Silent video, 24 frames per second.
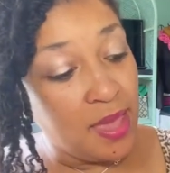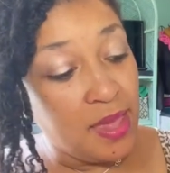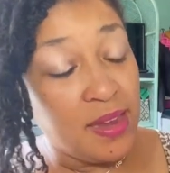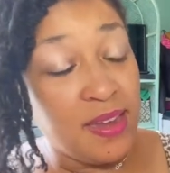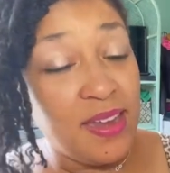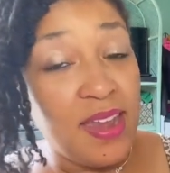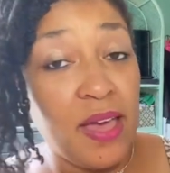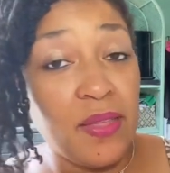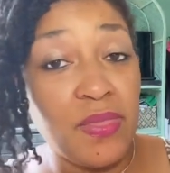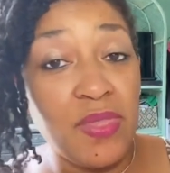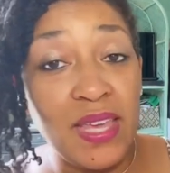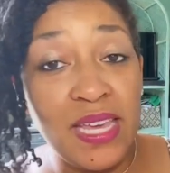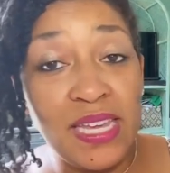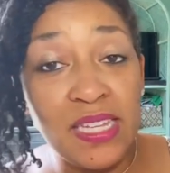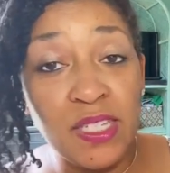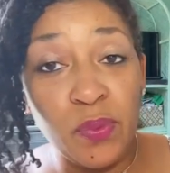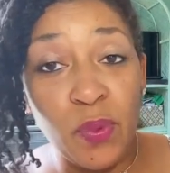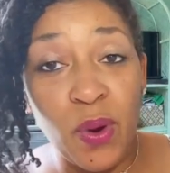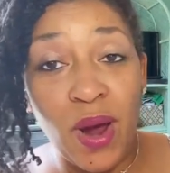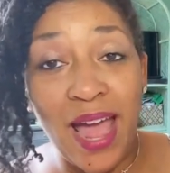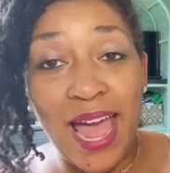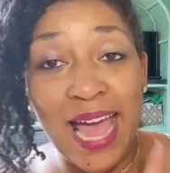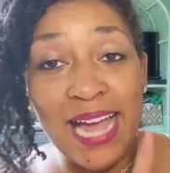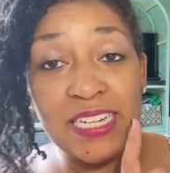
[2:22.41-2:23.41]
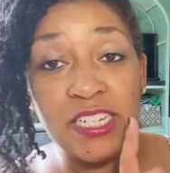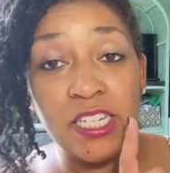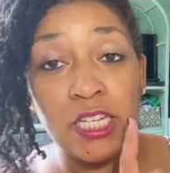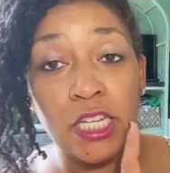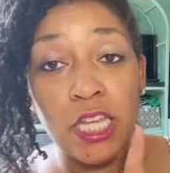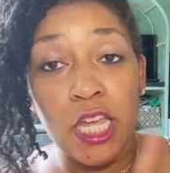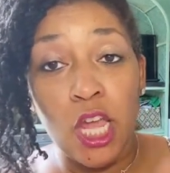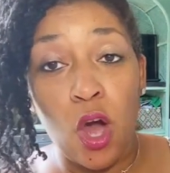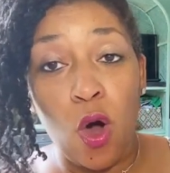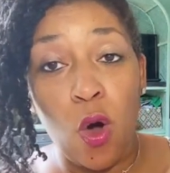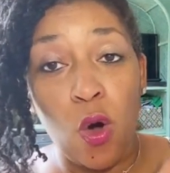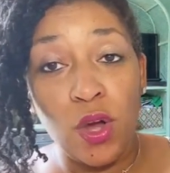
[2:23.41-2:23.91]
Now, these were
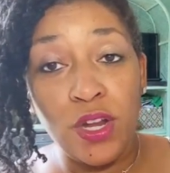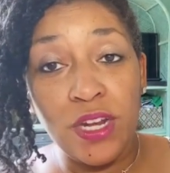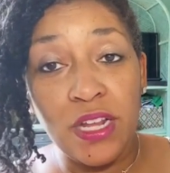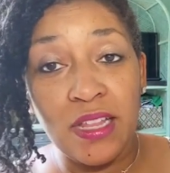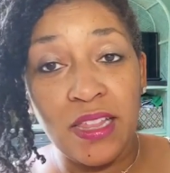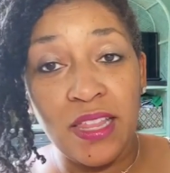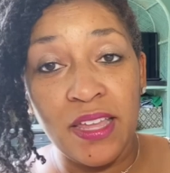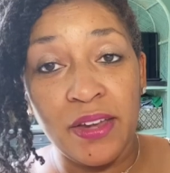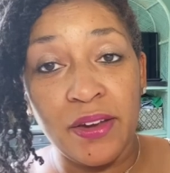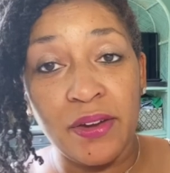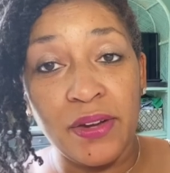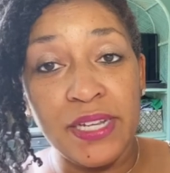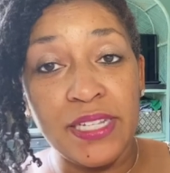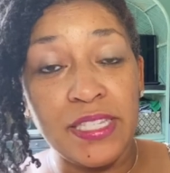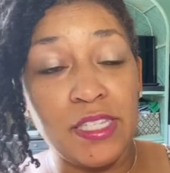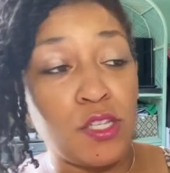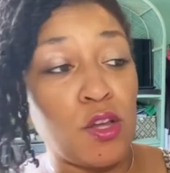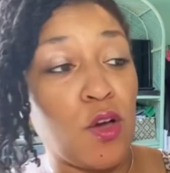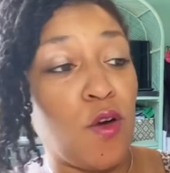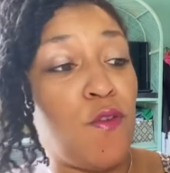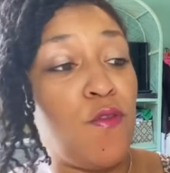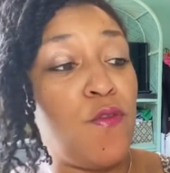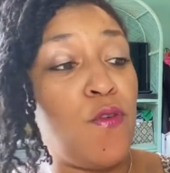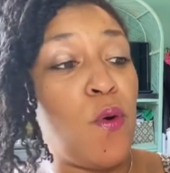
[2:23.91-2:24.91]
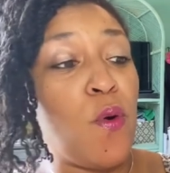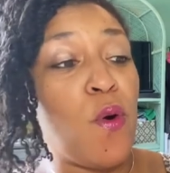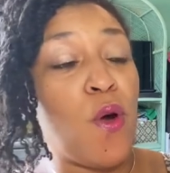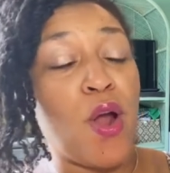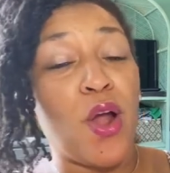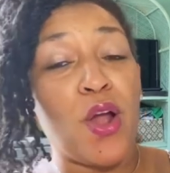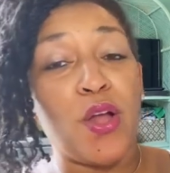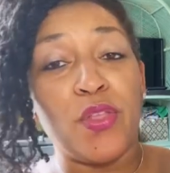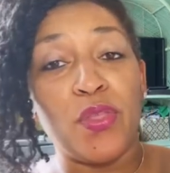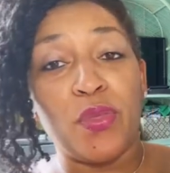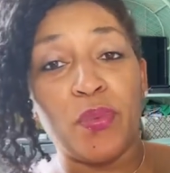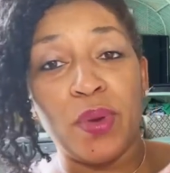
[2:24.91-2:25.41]
actually on clearance
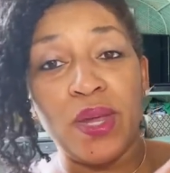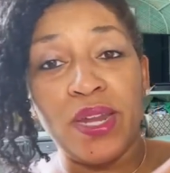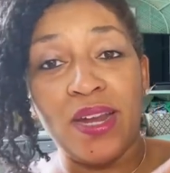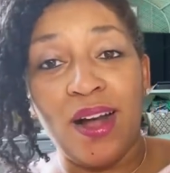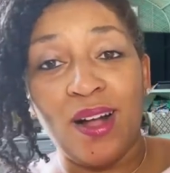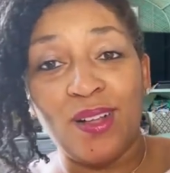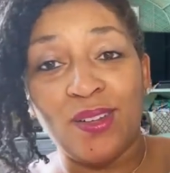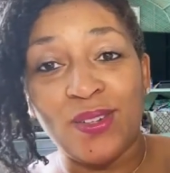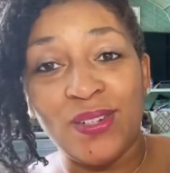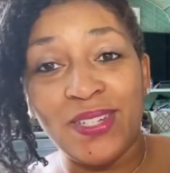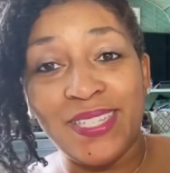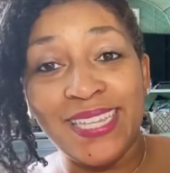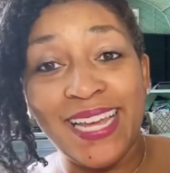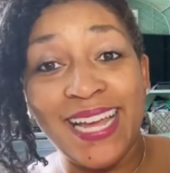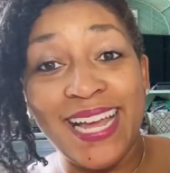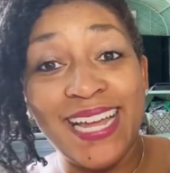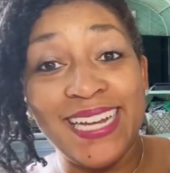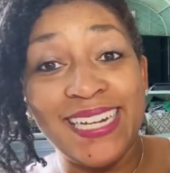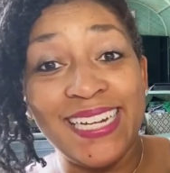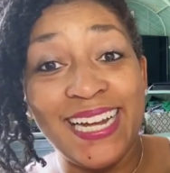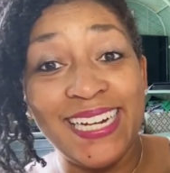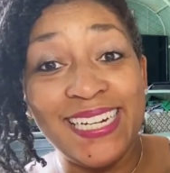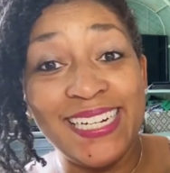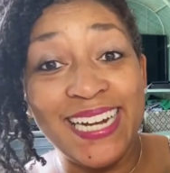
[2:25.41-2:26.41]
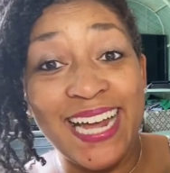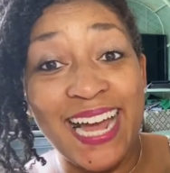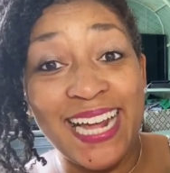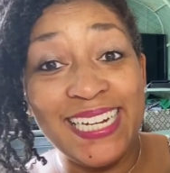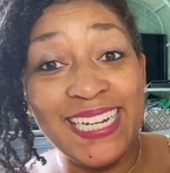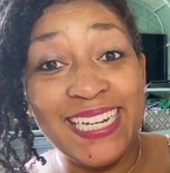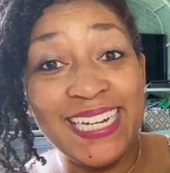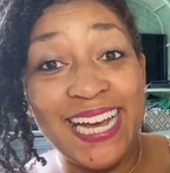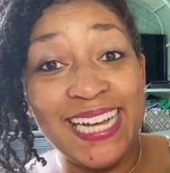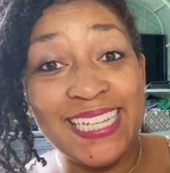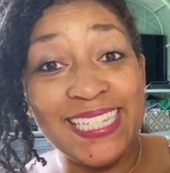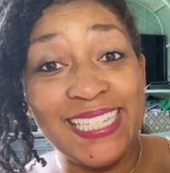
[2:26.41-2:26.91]
for
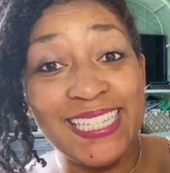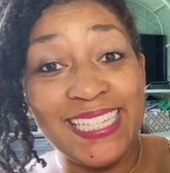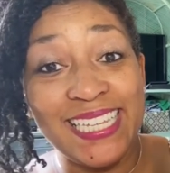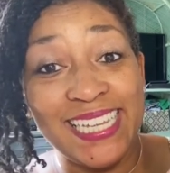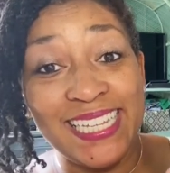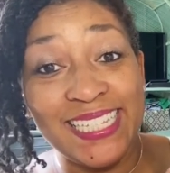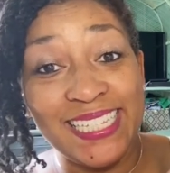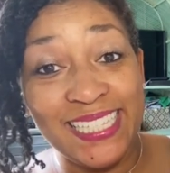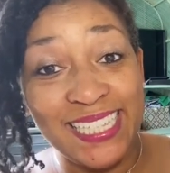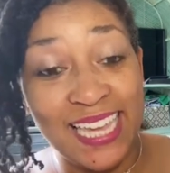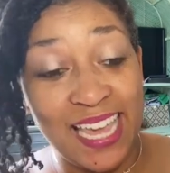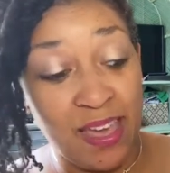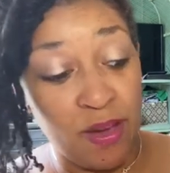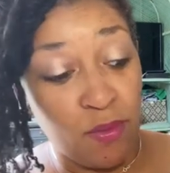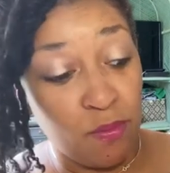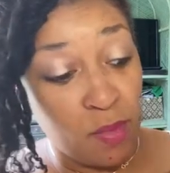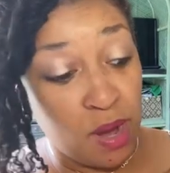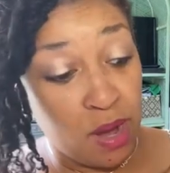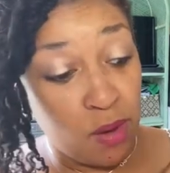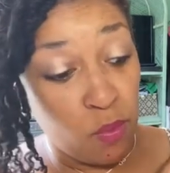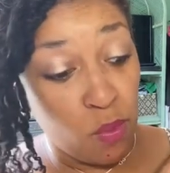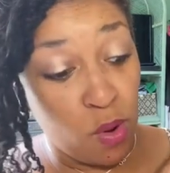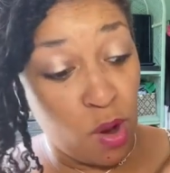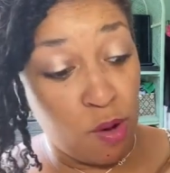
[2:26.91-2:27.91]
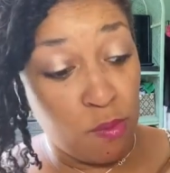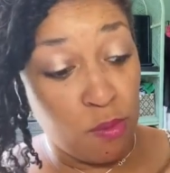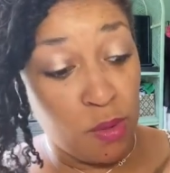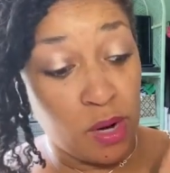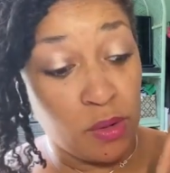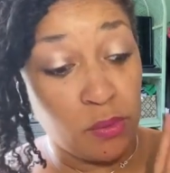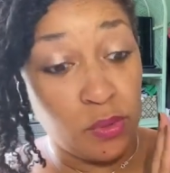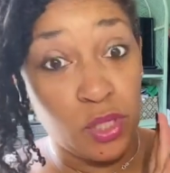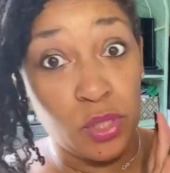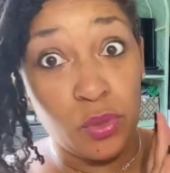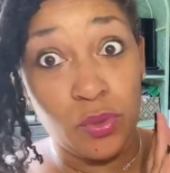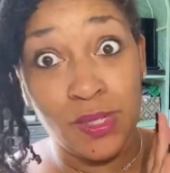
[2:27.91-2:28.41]
$3.99 at my
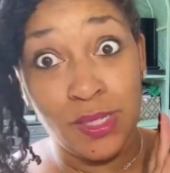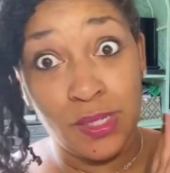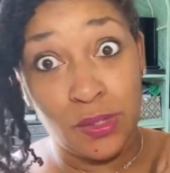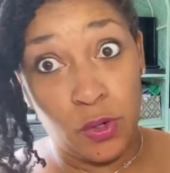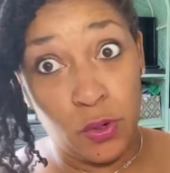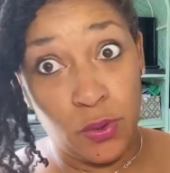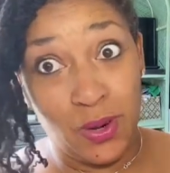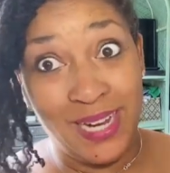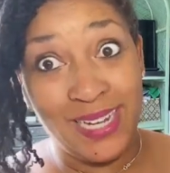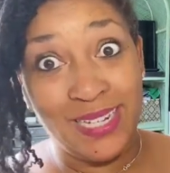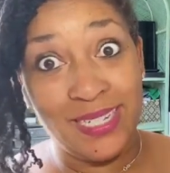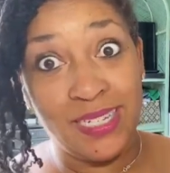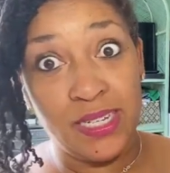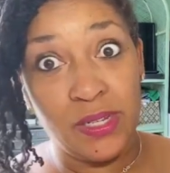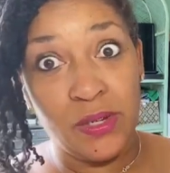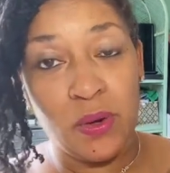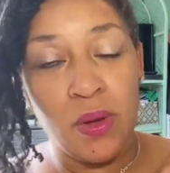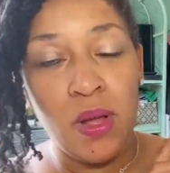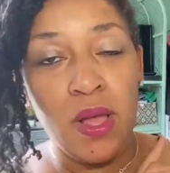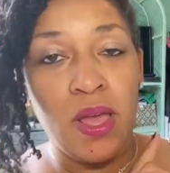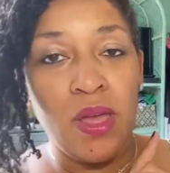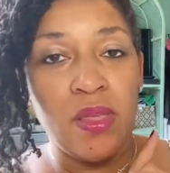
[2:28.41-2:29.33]
Walmart, which was a great deal.